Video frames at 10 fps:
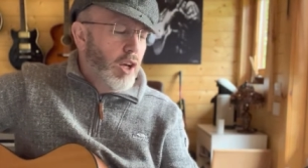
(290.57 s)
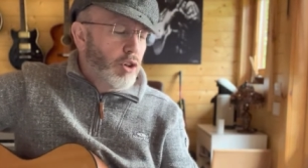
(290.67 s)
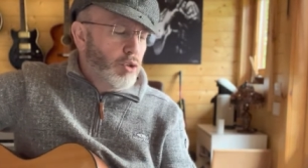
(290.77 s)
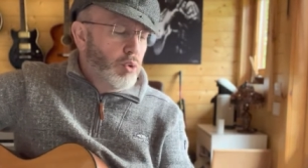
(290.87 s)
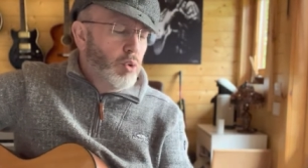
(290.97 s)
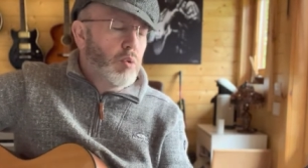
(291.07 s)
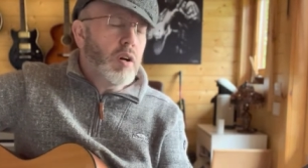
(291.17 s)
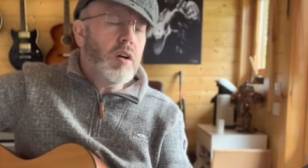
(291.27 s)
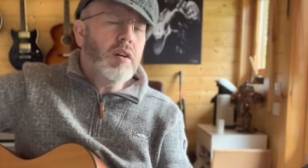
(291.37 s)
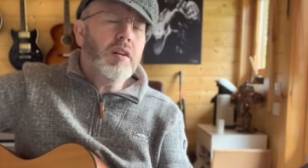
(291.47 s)
to
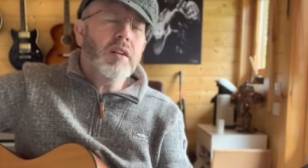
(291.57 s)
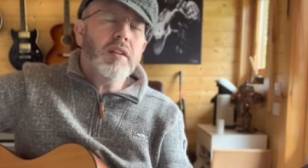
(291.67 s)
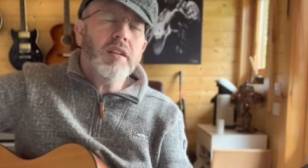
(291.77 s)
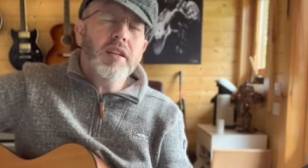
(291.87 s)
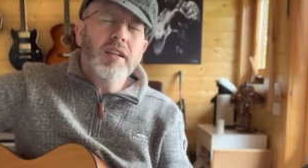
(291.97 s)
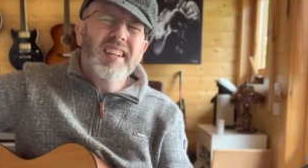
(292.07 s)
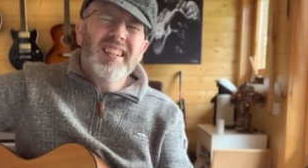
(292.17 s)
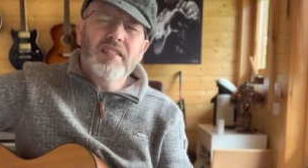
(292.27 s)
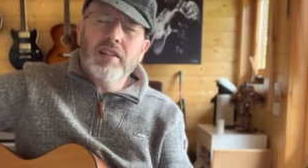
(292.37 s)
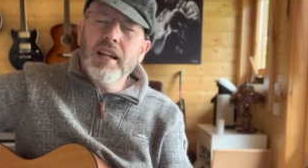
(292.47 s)
work
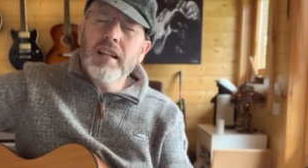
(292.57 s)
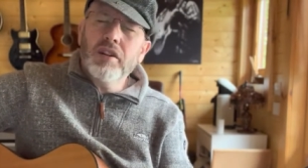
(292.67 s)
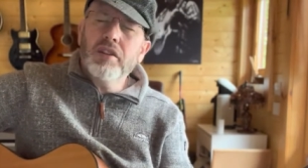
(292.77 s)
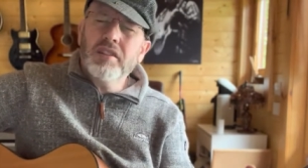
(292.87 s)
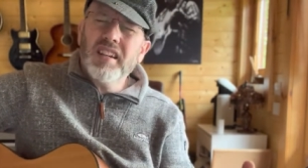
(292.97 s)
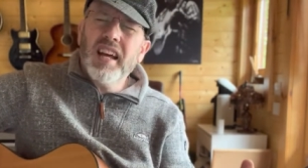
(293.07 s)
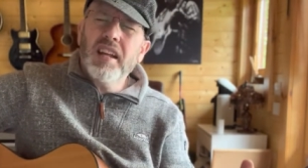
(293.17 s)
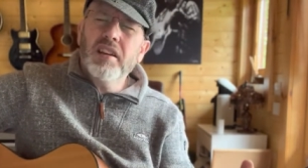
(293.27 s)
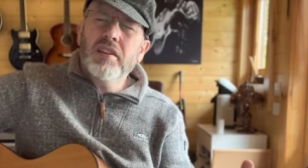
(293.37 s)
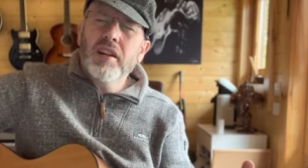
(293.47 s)
till you're
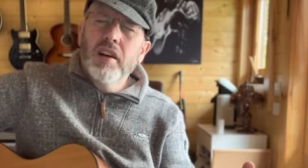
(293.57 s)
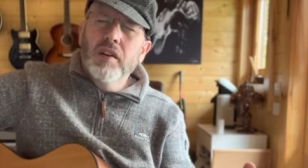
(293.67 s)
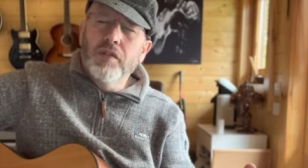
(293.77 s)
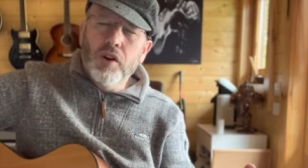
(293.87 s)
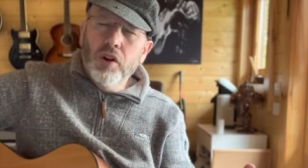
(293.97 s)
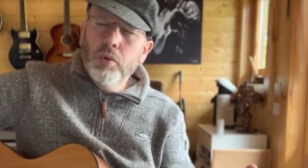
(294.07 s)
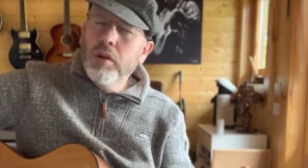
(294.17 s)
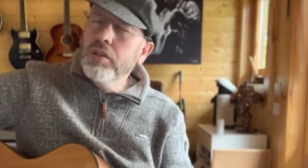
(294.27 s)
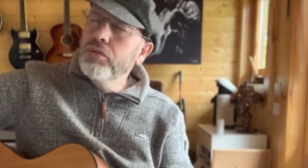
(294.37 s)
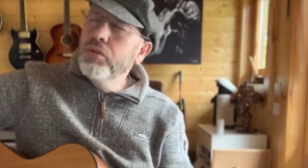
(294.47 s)
dead for
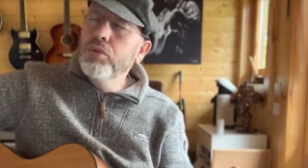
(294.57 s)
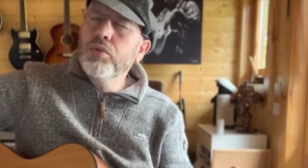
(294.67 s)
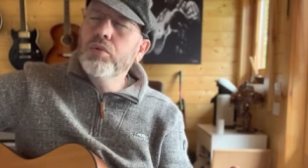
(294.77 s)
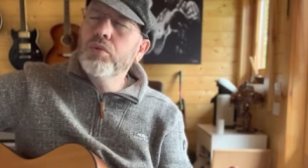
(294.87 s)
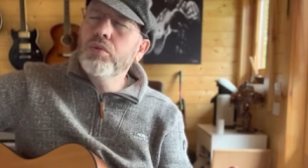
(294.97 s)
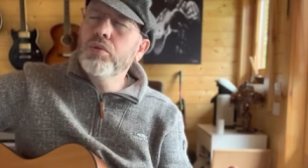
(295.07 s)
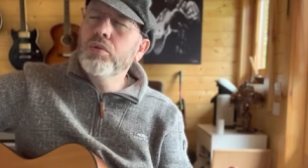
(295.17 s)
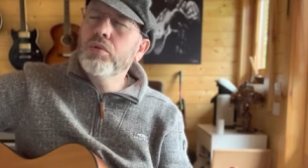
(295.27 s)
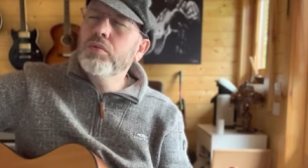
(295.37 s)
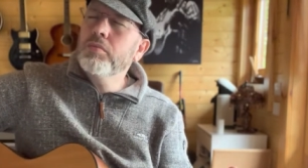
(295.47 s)
one
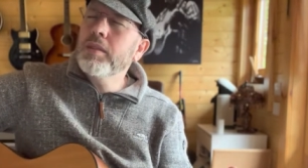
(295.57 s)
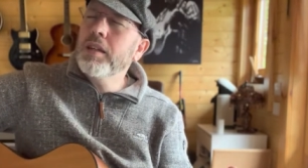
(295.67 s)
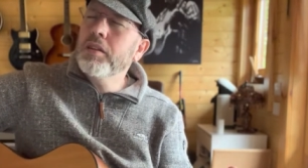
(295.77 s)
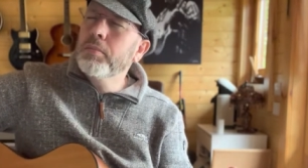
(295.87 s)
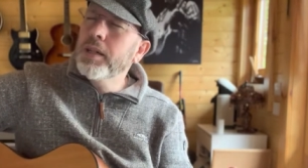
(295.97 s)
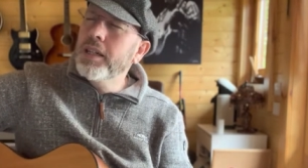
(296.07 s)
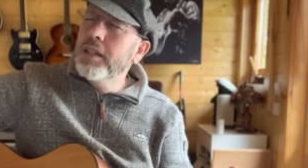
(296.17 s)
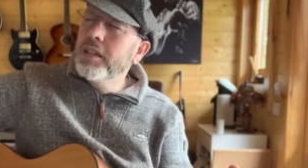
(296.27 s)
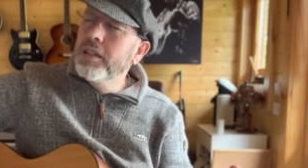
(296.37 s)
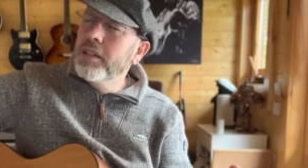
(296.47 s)
room and a
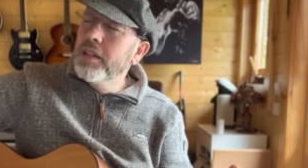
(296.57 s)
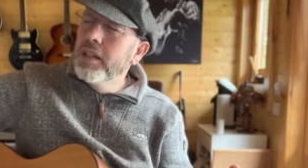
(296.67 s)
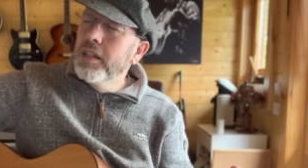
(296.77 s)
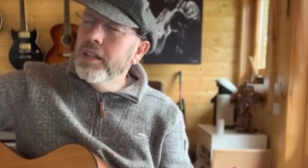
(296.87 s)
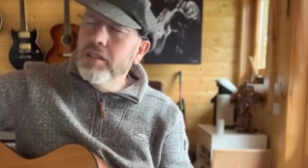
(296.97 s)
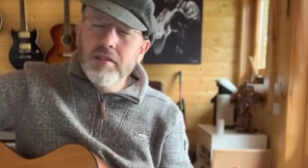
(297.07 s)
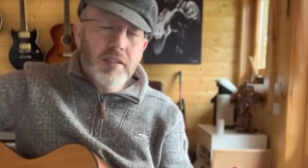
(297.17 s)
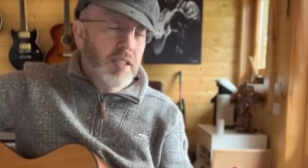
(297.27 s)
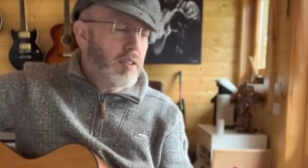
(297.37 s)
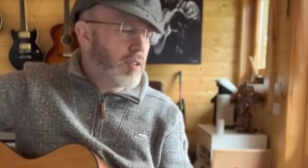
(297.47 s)
bed is
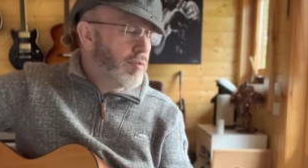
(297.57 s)
not the